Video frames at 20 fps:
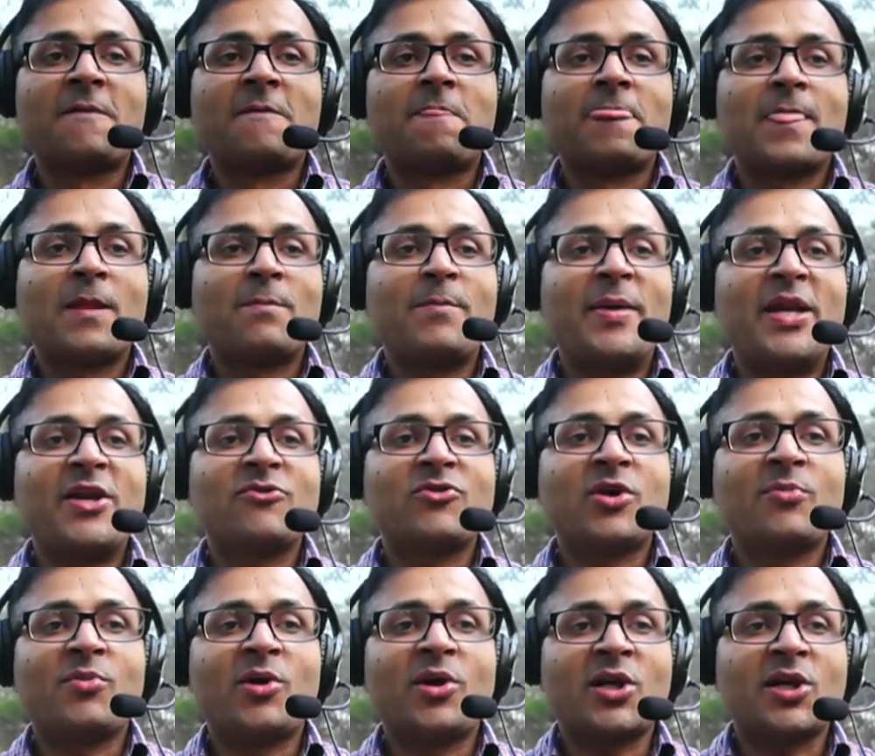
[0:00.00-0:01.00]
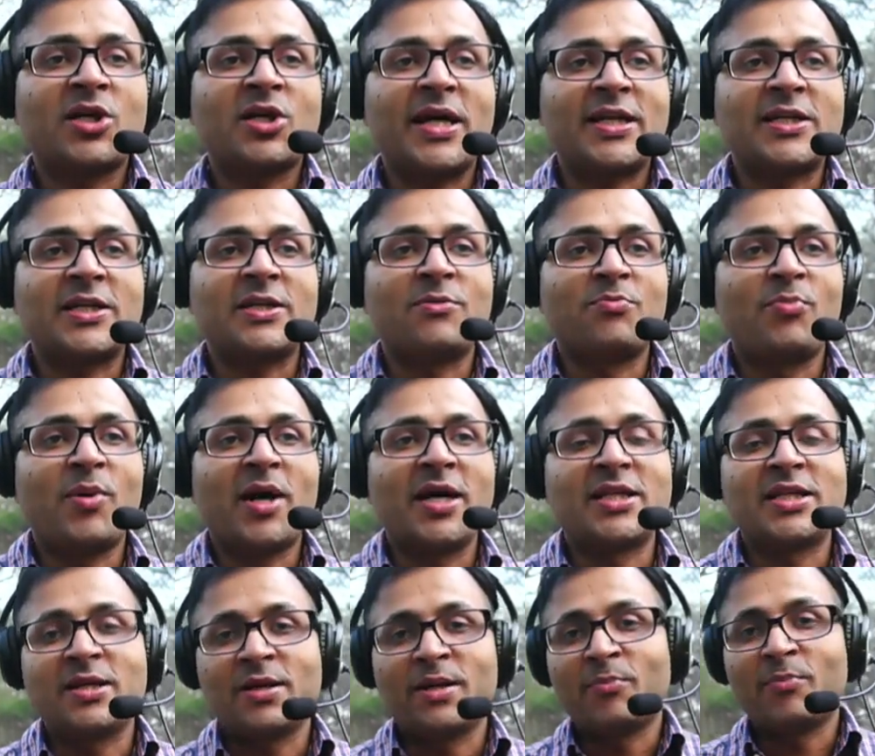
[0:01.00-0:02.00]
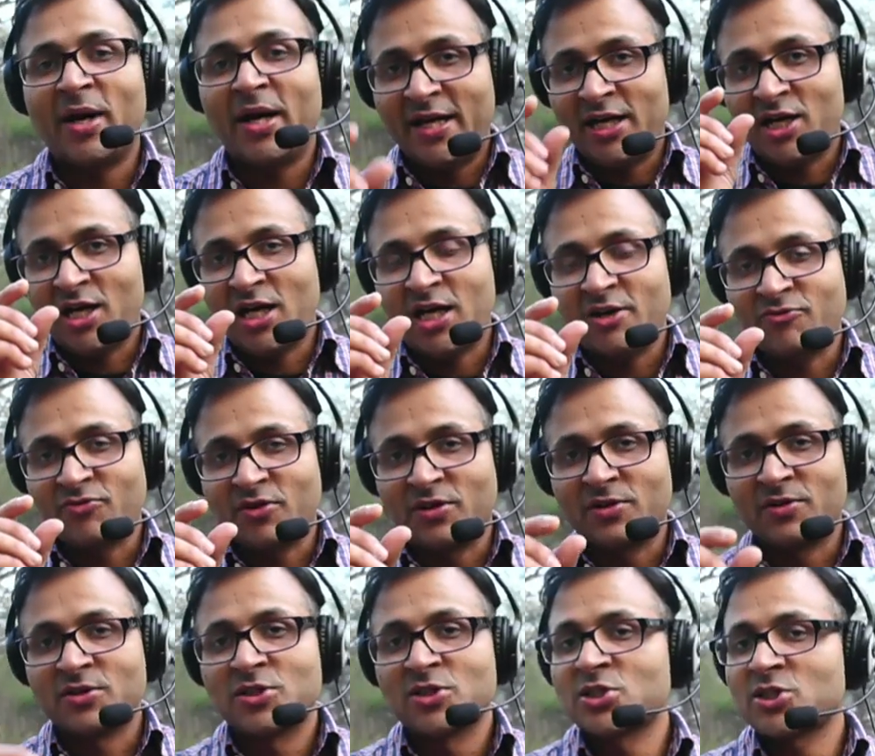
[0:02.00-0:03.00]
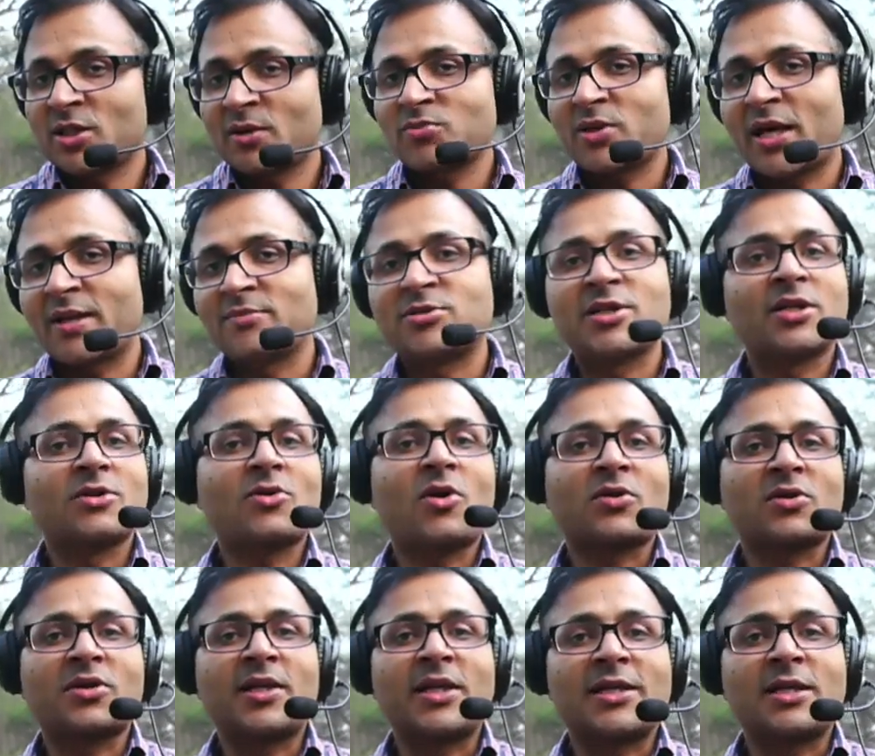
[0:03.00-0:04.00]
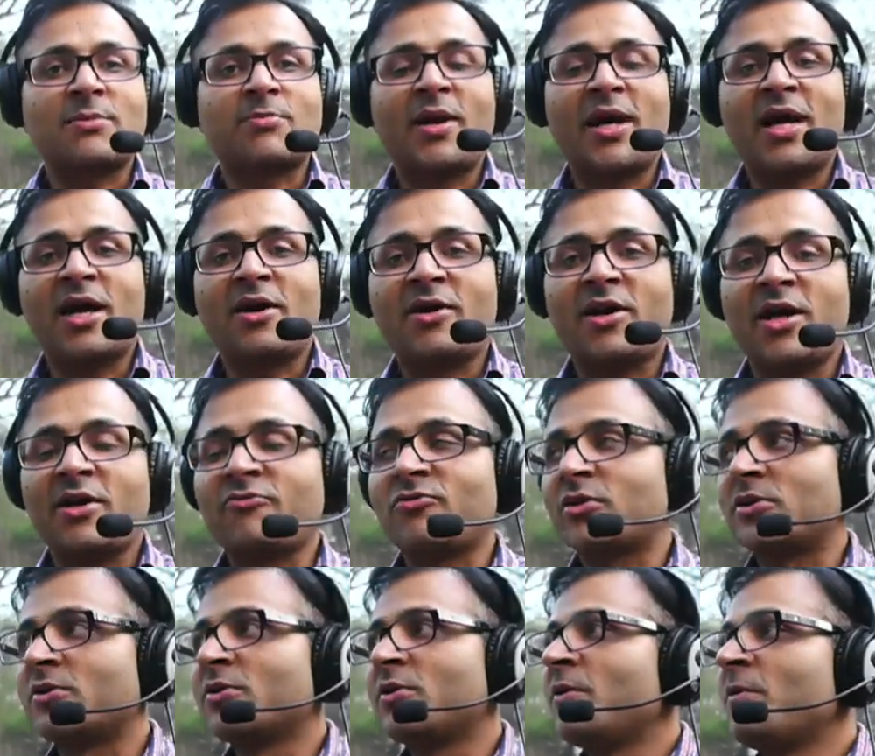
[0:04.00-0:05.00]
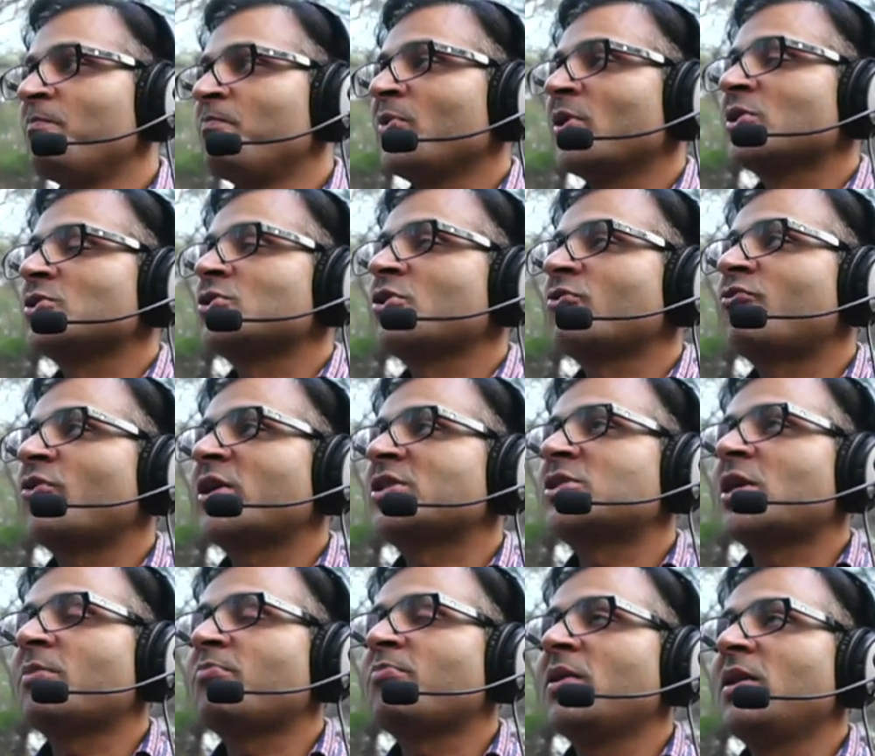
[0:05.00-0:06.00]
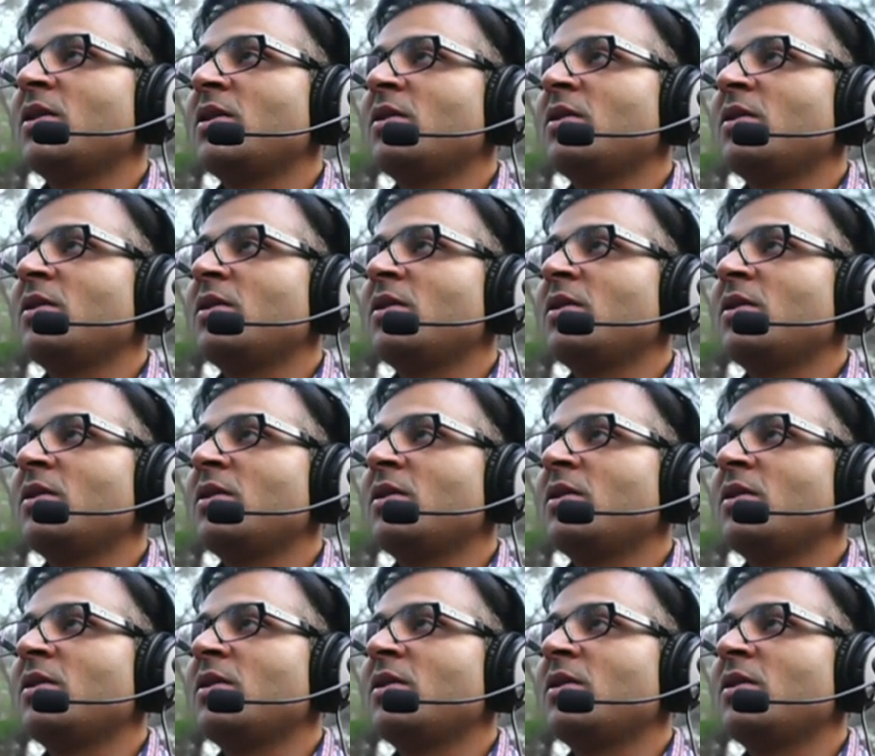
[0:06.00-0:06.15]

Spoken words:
many of them are connected by a hyphen. Sometimes they are not connected by a hyphen. So for example,